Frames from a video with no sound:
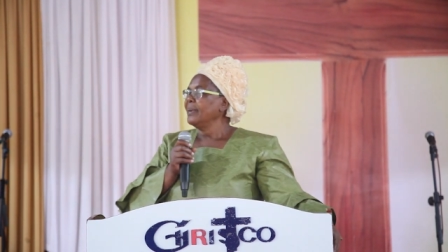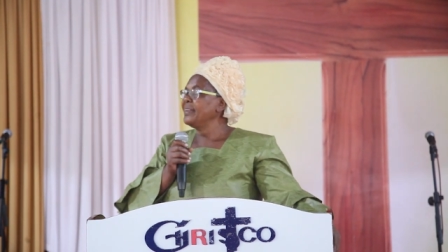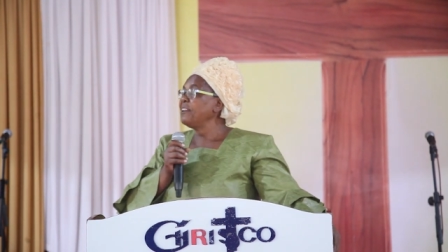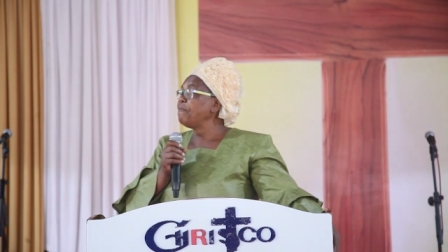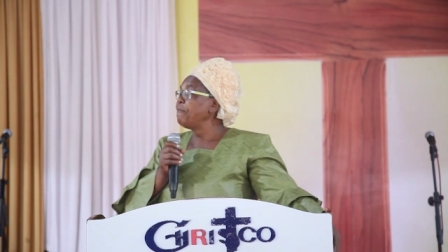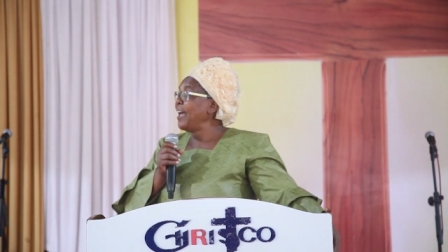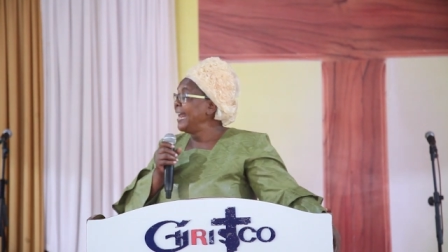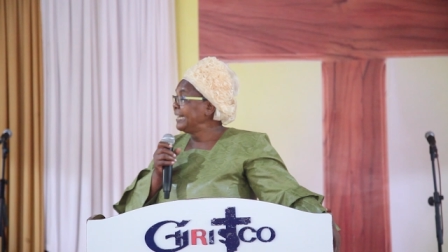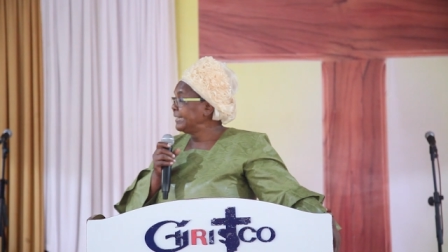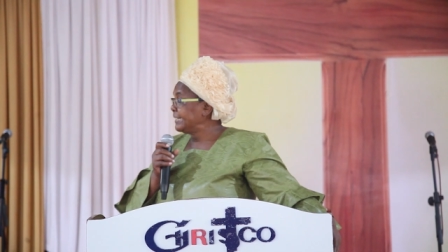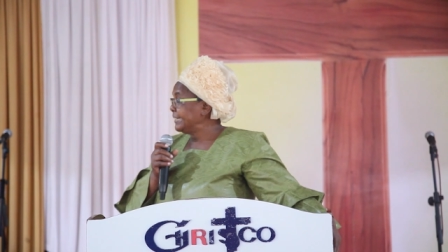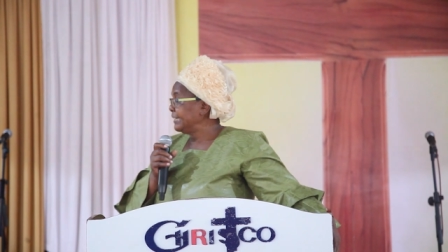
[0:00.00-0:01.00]

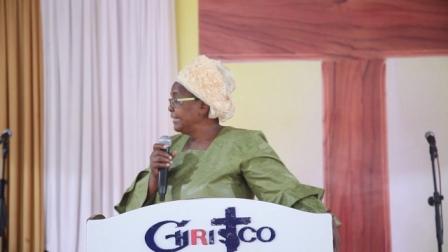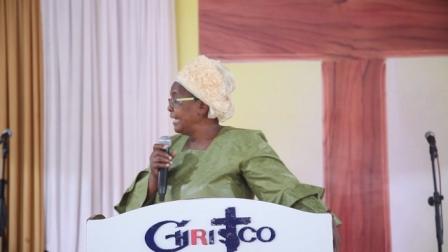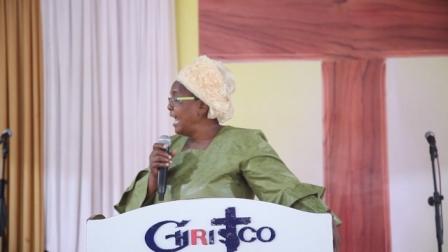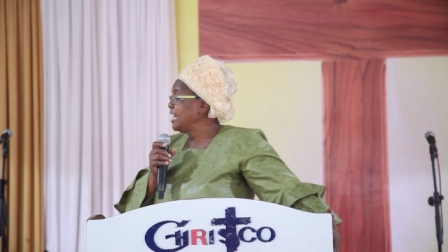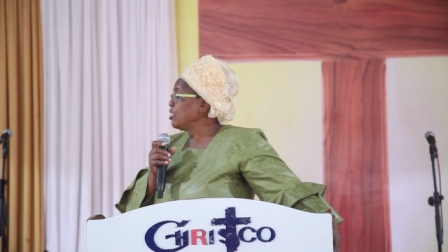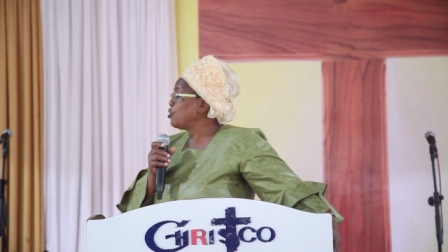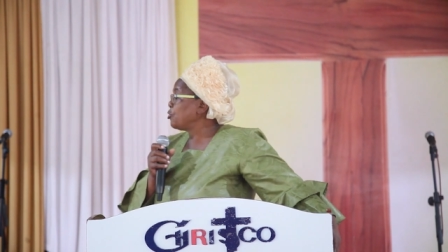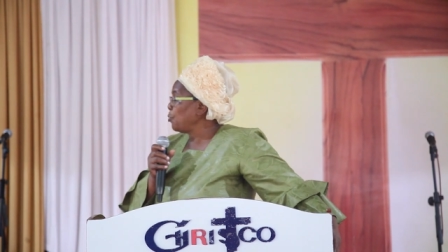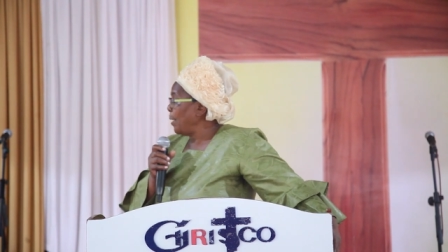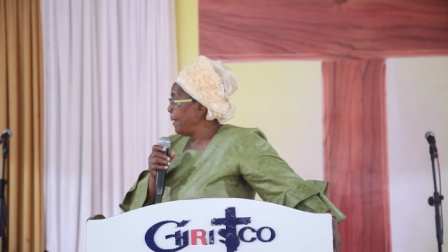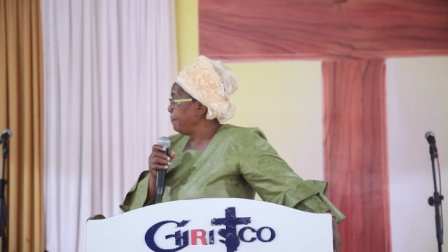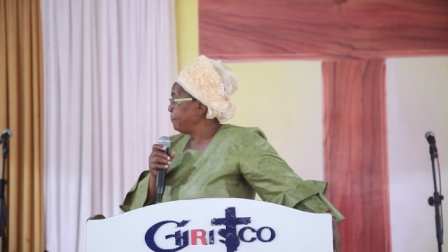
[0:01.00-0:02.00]
Defend,
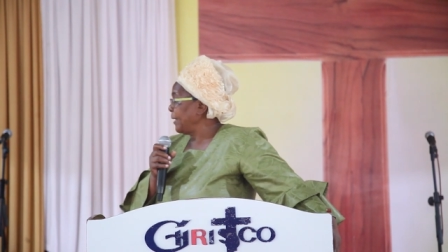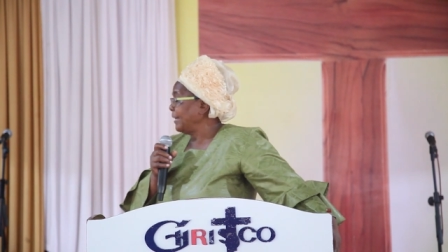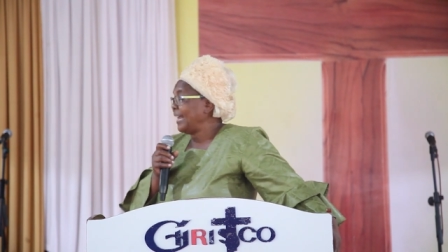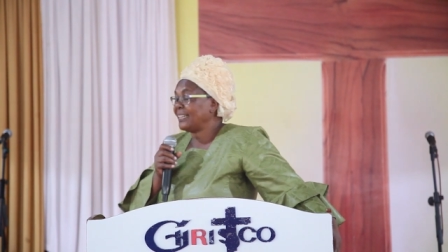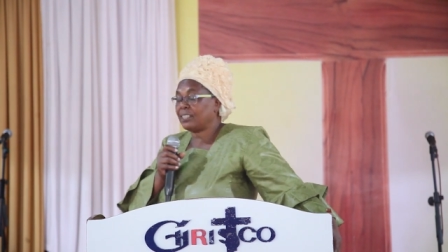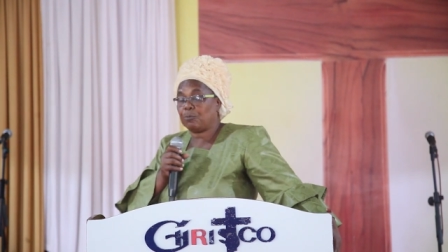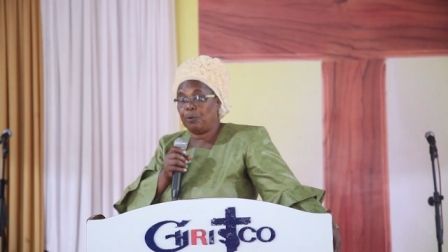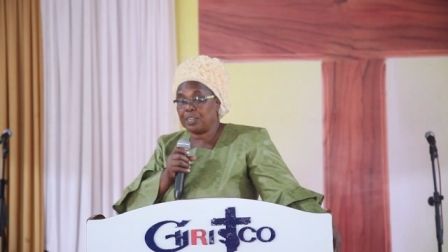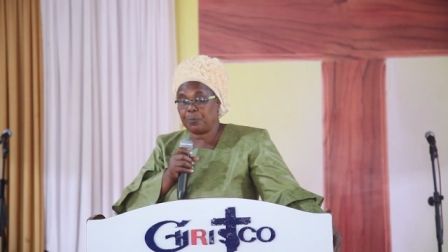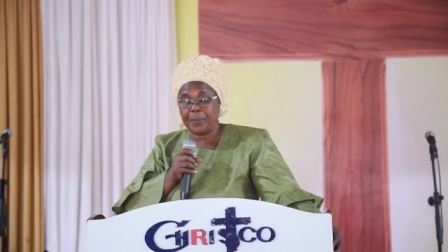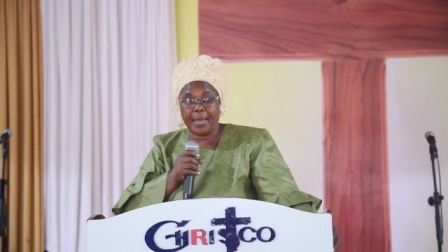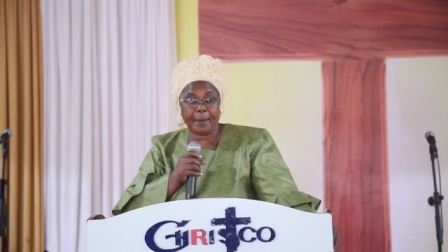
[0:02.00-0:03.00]
ensure, and that's what
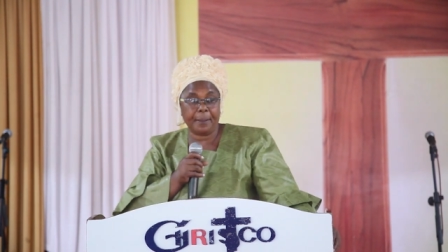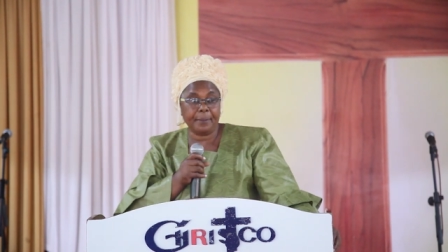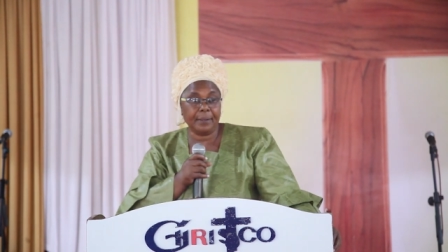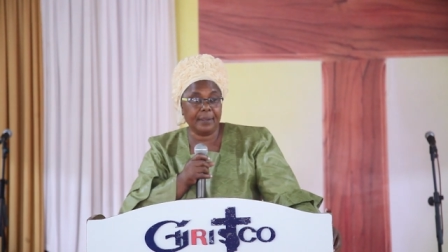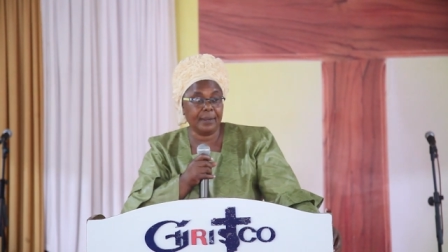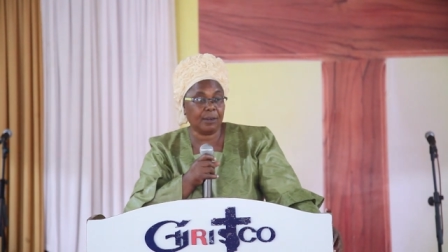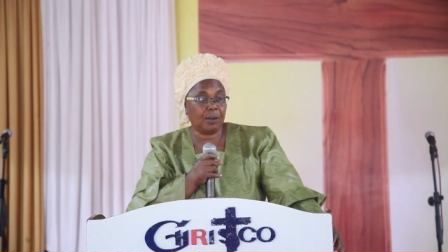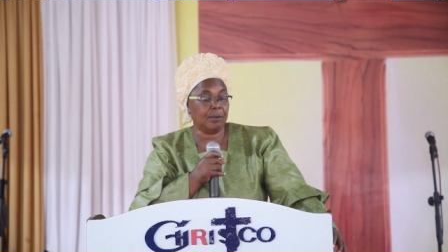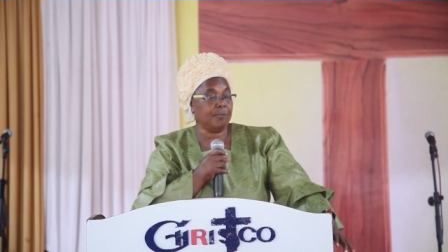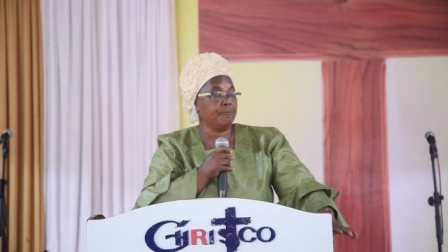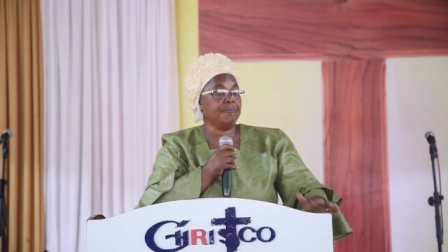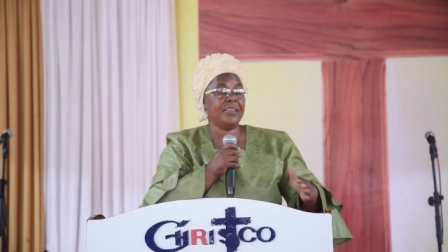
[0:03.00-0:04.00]

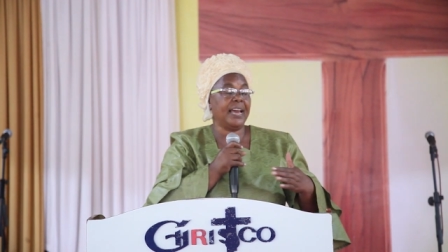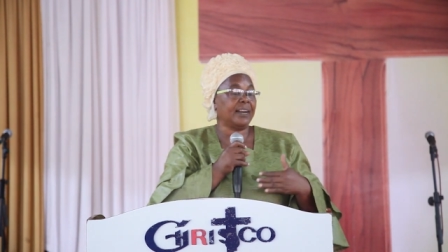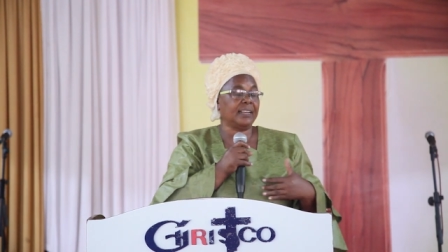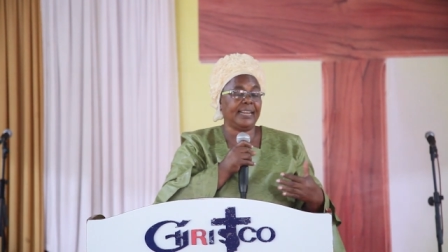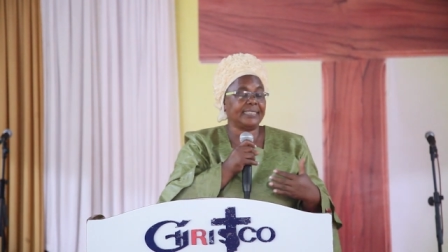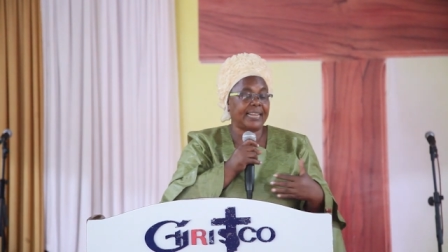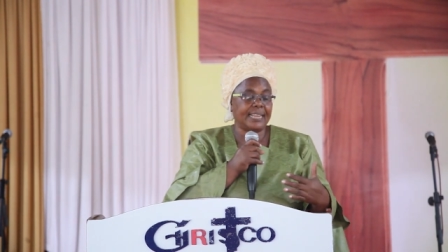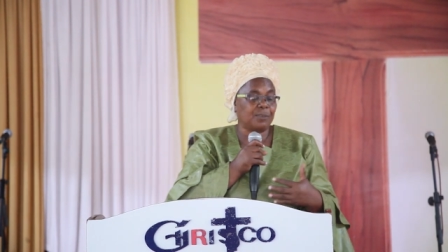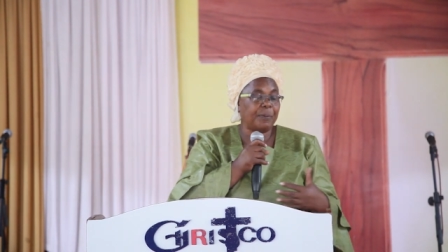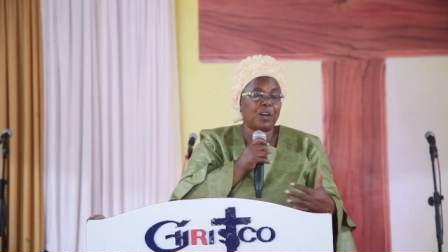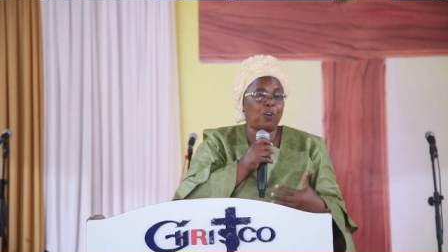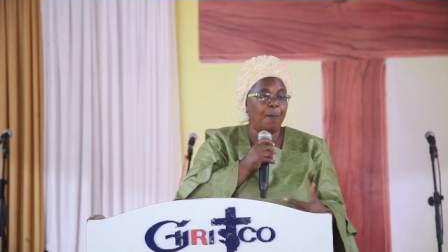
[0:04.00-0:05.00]
that has
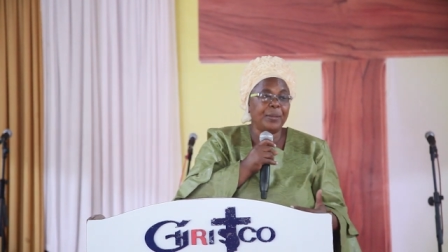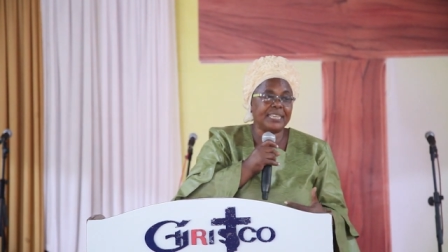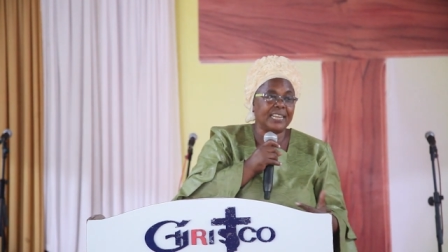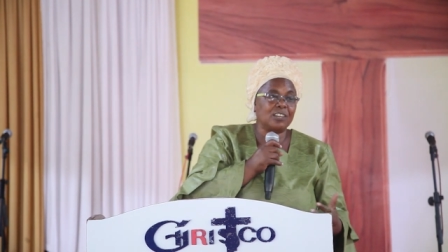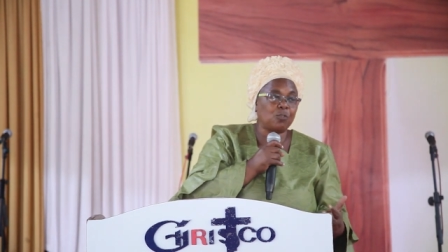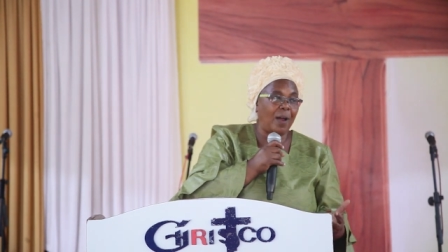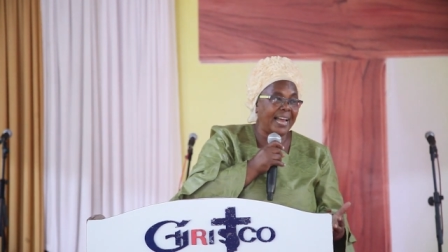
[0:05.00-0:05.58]
been committed to